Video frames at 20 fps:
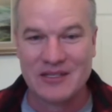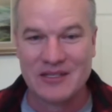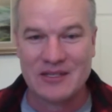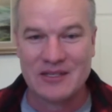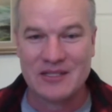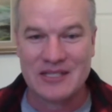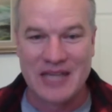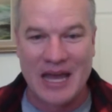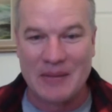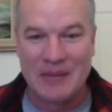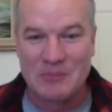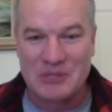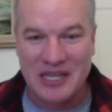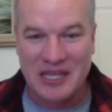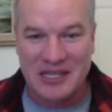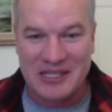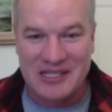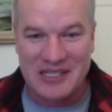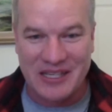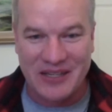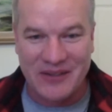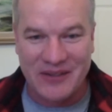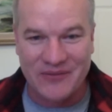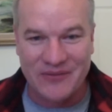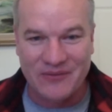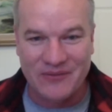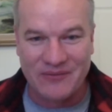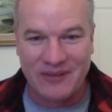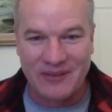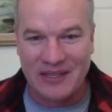
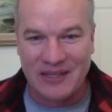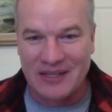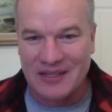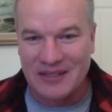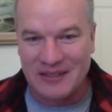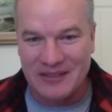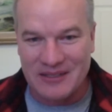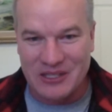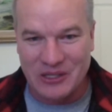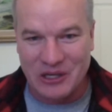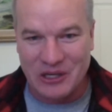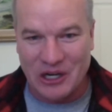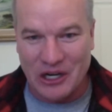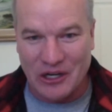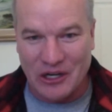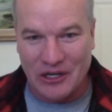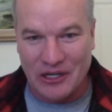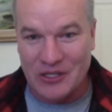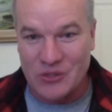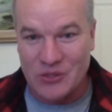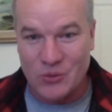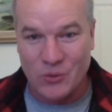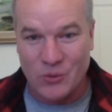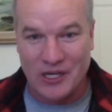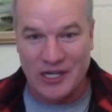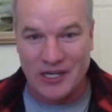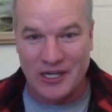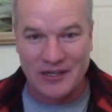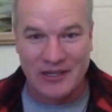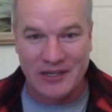time-sensitive scenarios
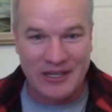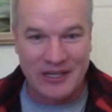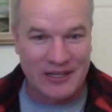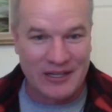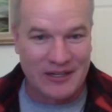where,